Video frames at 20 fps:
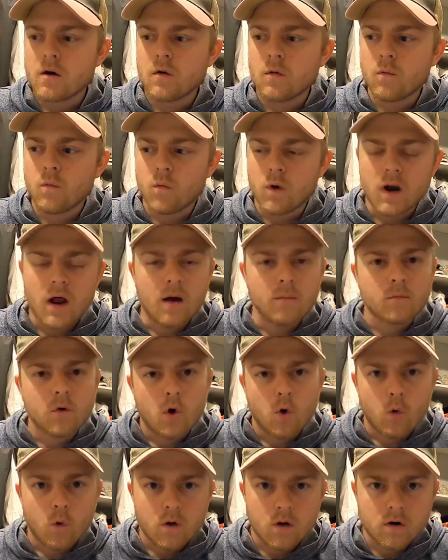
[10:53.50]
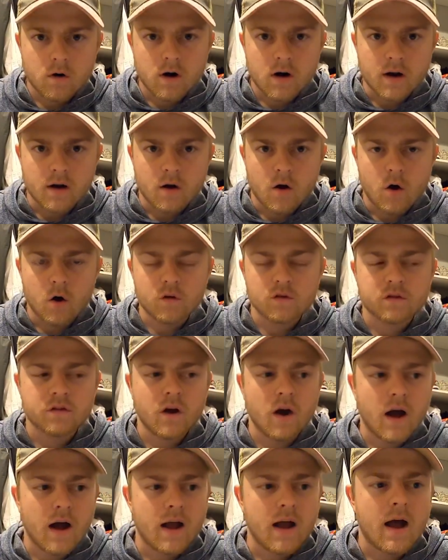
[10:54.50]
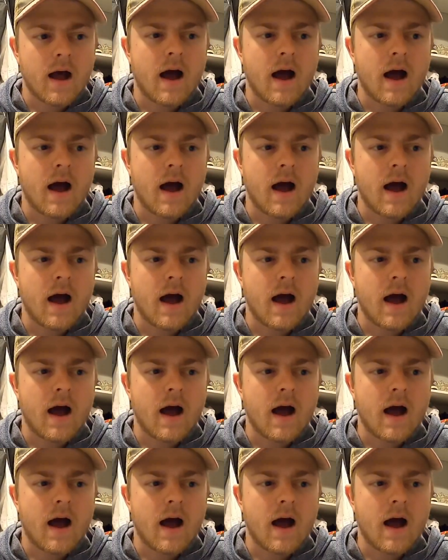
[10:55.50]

when I'm cornering also,